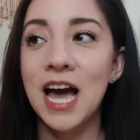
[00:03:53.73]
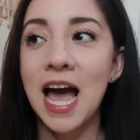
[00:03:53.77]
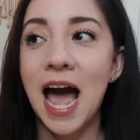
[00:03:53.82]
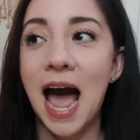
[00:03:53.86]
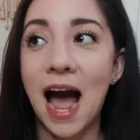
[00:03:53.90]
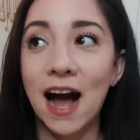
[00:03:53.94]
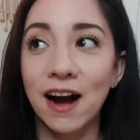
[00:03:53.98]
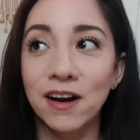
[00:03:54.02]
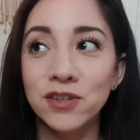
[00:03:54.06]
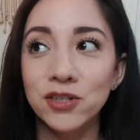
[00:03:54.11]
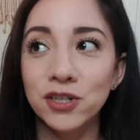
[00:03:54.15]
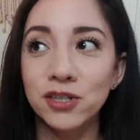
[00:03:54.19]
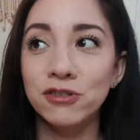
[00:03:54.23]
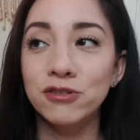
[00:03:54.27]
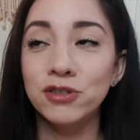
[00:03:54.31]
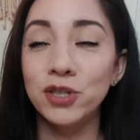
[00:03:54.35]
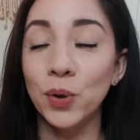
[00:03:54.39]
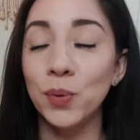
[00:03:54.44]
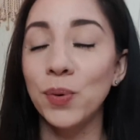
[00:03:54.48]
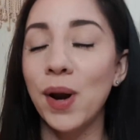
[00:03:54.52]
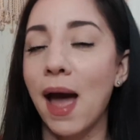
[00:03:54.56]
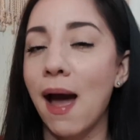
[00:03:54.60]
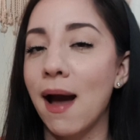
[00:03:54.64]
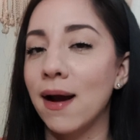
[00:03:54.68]
actors
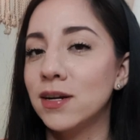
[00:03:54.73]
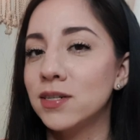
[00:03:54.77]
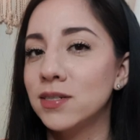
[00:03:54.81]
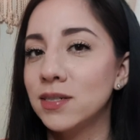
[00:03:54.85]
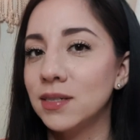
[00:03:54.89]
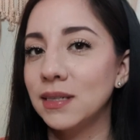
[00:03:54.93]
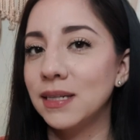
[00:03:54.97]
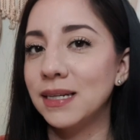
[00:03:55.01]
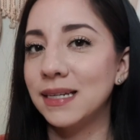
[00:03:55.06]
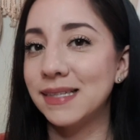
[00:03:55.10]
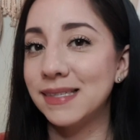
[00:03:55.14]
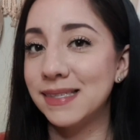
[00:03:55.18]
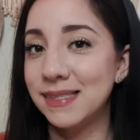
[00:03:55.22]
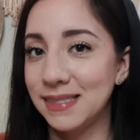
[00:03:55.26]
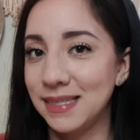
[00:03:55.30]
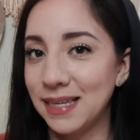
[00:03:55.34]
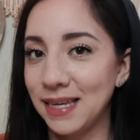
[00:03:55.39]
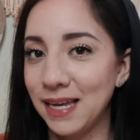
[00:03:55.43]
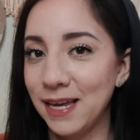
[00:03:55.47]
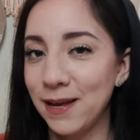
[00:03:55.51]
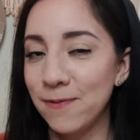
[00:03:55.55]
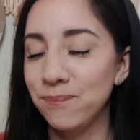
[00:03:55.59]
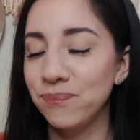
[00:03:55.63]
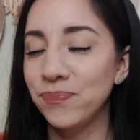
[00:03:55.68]
don't actually
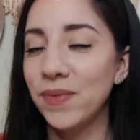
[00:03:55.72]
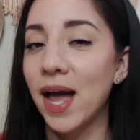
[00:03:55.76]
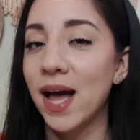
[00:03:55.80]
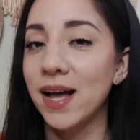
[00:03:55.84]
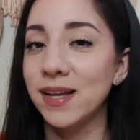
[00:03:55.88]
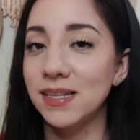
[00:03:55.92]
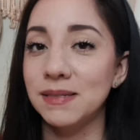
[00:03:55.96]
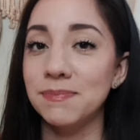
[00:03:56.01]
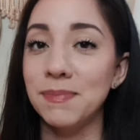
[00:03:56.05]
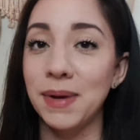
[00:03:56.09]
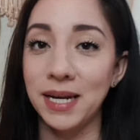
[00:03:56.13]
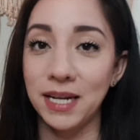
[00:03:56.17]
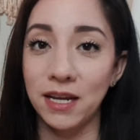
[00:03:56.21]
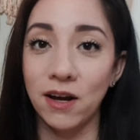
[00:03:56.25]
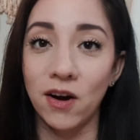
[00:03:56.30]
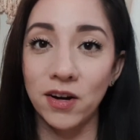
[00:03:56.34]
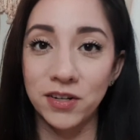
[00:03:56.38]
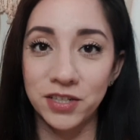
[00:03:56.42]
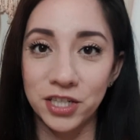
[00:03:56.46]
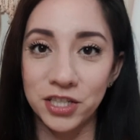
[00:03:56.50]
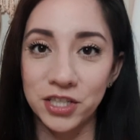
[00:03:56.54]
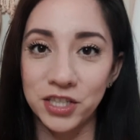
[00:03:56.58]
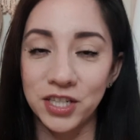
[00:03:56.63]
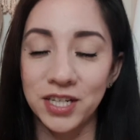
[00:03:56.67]
see as many
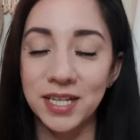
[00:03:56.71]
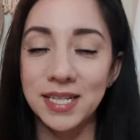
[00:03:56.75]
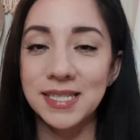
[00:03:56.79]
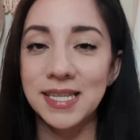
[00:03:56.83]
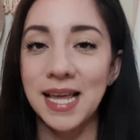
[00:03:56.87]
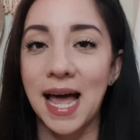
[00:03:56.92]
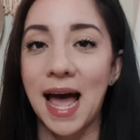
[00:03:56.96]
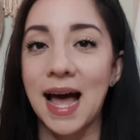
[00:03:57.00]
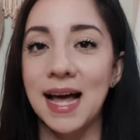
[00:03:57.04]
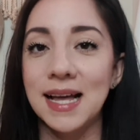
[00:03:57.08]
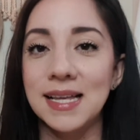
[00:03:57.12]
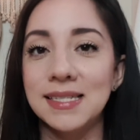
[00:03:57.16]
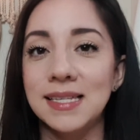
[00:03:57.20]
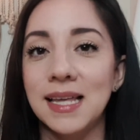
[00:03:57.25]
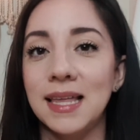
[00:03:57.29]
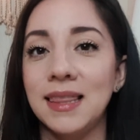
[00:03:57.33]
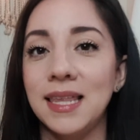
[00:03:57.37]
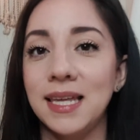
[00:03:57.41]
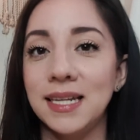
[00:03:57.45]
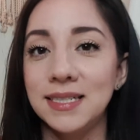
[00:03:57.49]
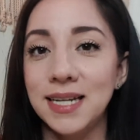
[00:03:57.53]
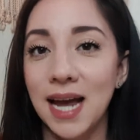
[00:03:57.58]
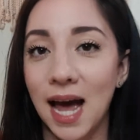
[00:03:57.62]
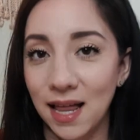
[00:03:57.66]
auditions as
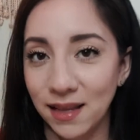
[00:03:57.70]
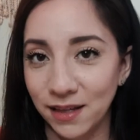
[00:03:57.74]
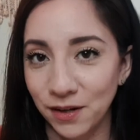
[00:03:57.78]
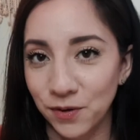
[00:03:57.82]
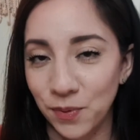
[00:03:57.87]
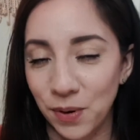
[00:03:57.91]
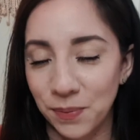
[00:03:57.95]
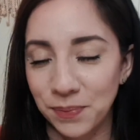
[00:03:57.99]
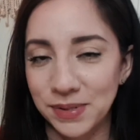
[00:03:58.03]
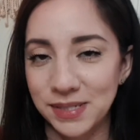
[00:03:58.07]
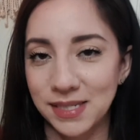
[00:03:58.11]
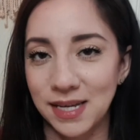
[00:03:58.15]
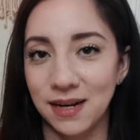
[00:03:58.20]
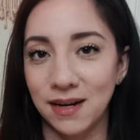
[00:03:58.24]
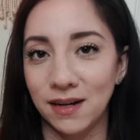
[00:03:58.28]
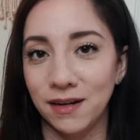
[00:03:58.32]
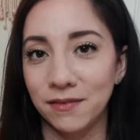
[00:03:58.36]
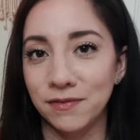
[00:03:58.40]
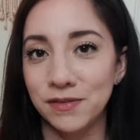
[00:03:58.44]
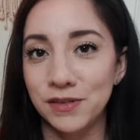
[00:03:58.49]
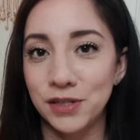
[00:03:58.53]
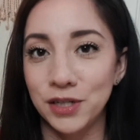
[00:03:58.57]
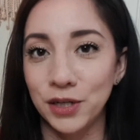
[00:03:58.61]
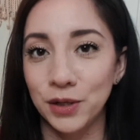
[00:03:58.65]
the talent
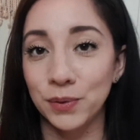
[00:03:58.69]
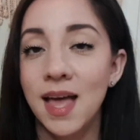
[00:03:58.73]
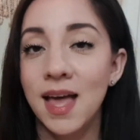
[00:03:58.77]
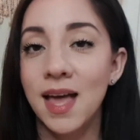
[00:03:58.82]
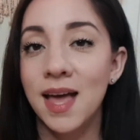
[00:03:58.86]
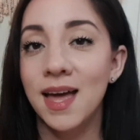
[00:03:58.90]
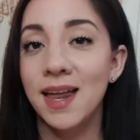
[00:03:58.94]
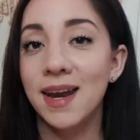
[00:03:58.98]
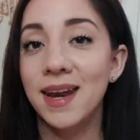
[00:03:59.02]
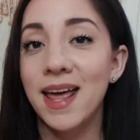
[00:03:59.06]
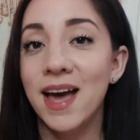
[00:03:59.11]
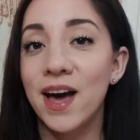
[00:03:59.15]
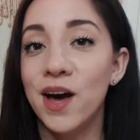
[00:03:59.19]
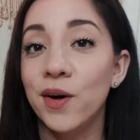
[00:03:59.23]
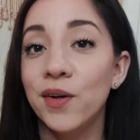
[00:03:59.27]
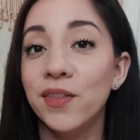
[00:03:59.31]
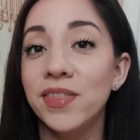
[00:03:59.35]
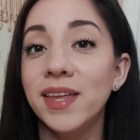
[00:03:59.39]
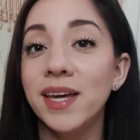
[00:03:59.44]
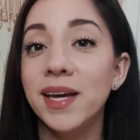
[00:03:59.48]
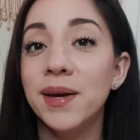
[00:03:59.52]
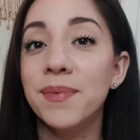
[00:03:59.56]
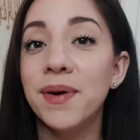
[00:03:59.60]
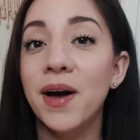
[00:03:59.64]
representatives do. Now,
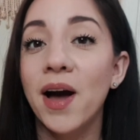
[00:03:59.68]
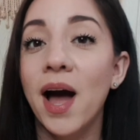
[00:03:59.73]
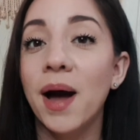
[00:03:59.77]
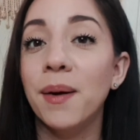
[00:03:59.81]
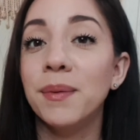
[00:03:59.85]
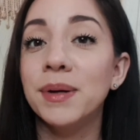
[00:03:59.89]
think about how